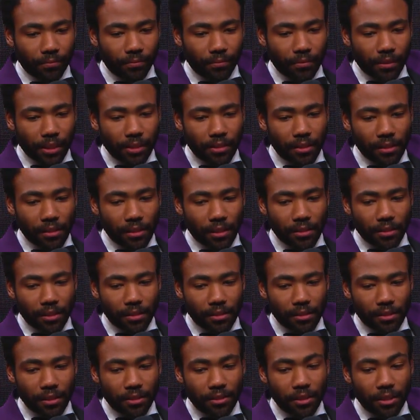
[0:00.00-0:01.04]

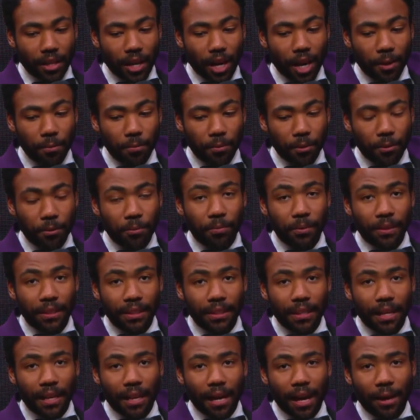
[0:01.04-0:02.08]
There's a couple,
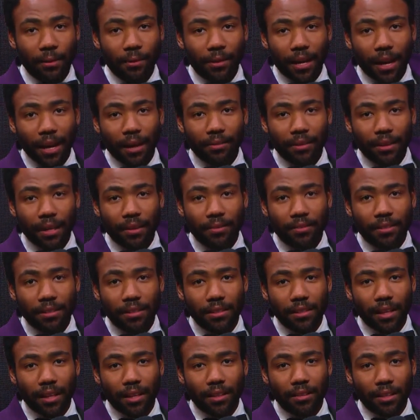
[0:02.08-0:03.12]
but I would have to
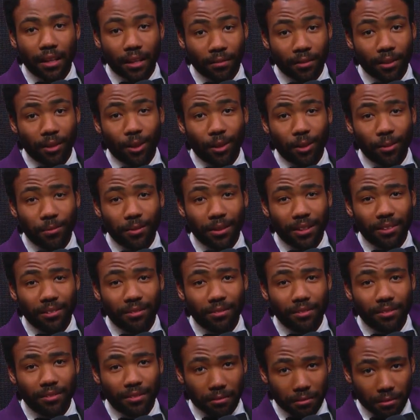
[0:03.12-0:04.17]
say David Altman,
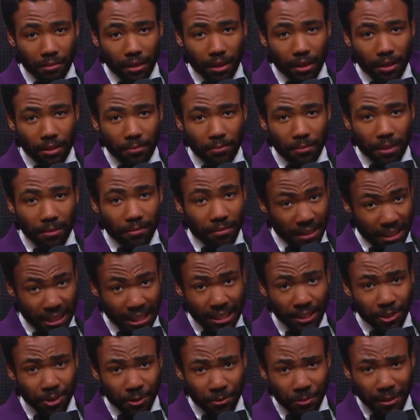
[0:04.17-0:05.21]
my
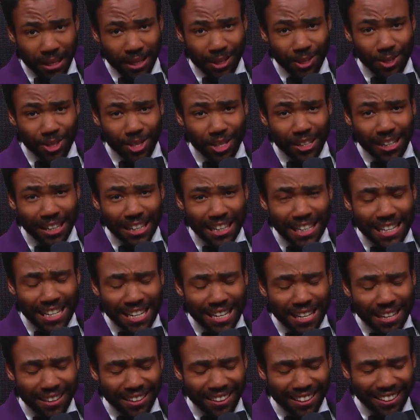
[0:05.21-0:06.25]
financial manager,
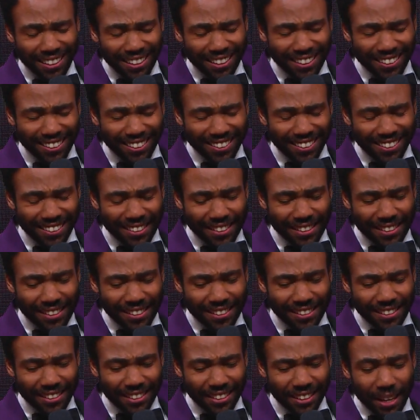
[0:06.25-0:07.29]

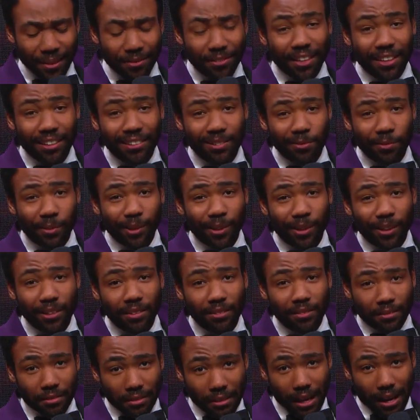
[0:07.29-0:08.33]
Lev Ginsberg,
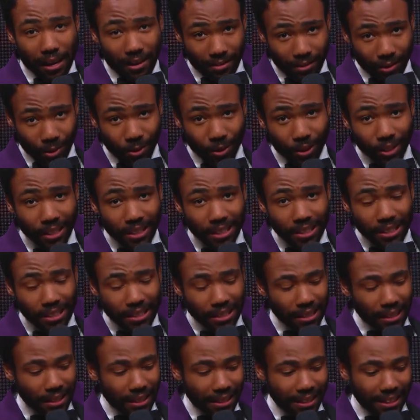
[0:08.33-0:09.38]
our lawyer,
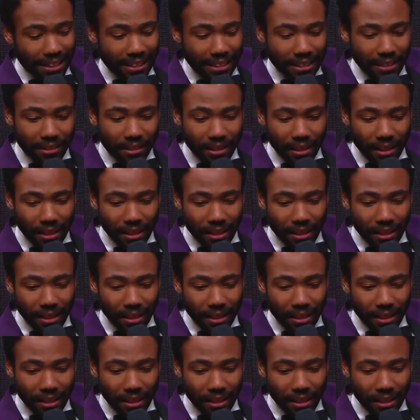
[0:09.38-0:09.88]
and